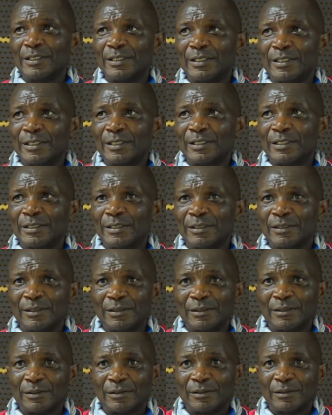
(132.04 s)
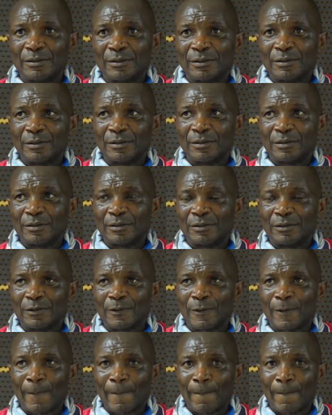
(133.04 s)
Nobody speaks.